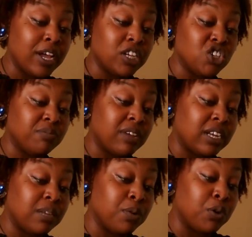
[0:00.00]
Gemini
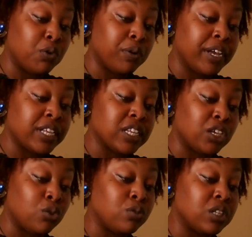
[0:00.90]
Gemini Libra Aquarius and
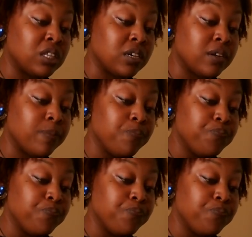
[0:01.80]
using the